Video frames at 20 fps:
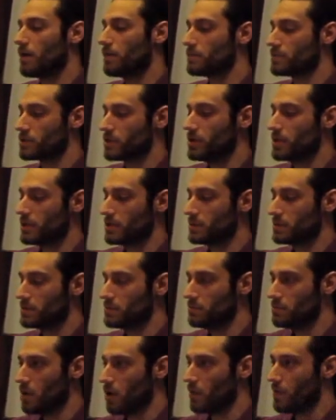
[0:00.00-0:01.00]
So you
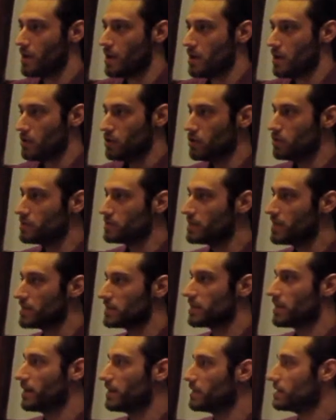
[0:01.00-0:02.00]
can use this
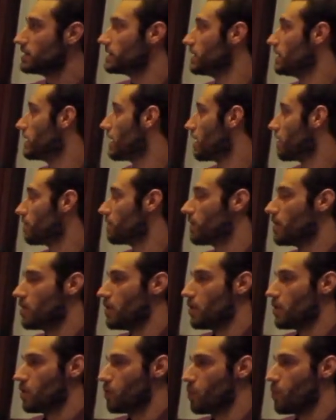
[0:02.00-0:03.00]
then to see kind of
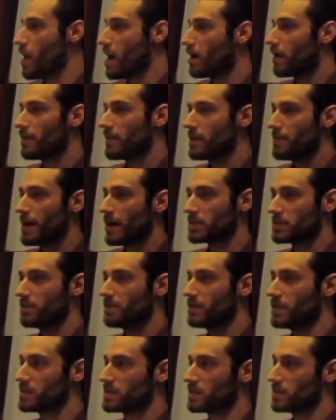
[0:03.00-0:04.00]
where are the impacts of
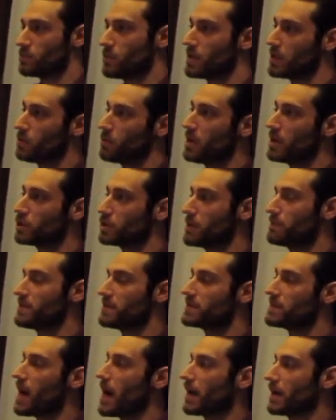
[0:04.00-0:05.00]
this, because when a ship
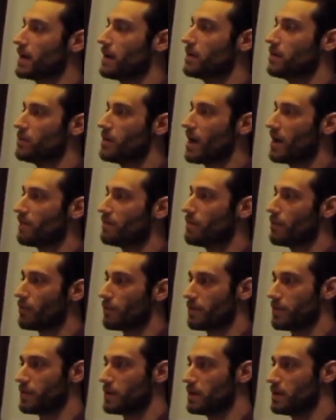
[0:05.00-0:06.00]
is docking, you have
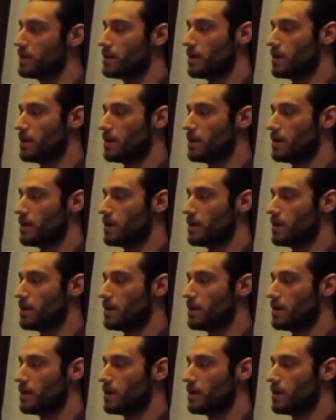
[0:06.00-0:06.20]
both the